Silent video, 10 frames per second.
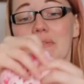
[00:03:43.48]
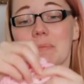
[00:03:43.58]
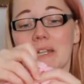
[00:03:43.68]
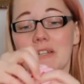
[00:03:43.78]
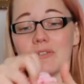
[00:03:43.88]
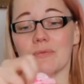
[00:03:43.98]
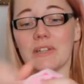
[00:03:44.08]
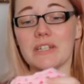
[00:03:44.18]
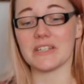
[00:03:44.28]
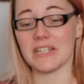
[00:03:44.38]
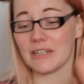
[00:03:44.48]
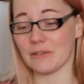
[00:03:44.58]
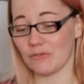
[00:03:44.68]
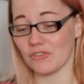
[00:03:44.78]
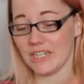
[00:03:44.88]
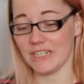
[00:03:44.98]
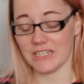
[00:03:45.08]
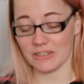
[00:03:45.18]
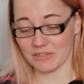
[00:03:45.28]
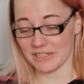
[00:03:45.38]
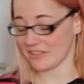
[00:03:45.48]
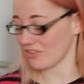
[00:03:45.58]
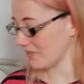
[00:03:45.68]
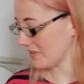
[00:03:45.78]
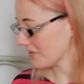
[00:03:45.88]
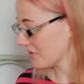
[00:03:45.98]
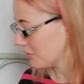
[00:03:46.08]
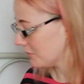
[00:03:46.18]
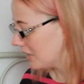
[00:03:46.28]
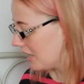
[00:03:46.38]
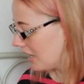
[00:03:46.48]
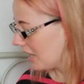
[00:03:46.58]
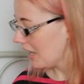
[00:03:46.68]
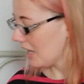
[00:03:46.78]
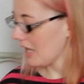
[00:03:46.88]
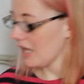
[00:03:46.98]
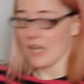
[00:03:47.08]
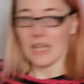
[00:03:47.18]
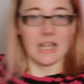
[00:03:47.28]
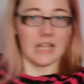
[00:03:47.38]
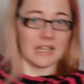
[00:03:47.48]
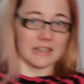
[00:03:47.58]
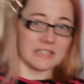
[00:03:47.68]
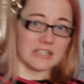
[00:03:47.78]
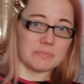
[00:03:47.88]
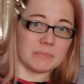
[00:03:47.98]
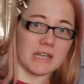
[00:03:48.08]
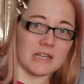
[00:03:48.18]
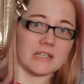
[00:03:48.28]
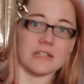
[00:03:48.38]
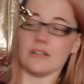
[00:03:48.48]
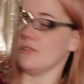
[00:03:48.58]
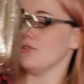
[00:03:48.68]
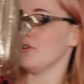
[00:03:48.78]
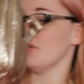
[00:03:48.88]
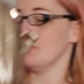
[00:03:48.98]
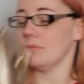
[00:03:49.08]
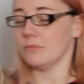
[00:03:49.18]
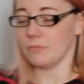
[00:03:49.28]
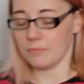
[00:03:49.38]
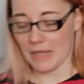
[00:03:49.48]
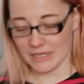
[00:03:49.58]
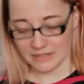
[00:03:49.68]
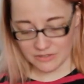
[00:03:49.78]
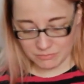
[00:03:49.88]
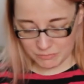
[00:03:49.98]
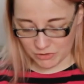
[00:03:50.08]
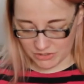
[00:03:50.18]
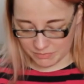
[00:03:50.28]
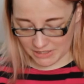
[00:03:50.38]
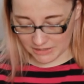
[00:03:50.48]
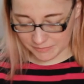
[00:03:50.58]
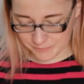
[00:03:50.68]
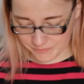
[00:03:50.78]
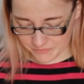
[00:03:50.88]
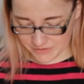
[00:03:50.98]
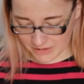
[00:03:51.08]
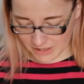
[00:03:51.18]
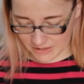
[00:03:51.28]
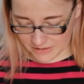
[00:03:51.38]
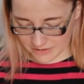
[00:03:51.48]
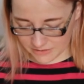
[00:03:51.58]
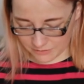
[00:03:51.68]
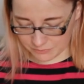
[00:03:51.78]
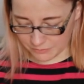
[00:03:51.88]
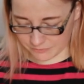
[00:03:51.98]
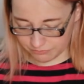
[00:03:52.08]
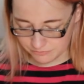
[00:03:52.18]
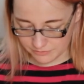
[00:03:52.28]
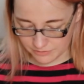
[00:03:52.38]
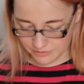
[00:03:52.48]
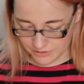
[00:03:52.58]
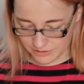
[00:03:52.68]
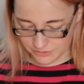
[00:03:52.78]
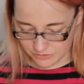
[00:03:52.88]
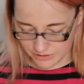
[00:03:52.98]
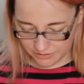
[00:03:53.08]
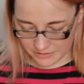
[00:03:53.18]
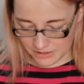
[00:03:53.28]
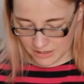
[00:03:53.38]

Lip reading: if I managed to finish like three granny squares. So this is my to-go bag. This is my project bag. I got it off of the internet.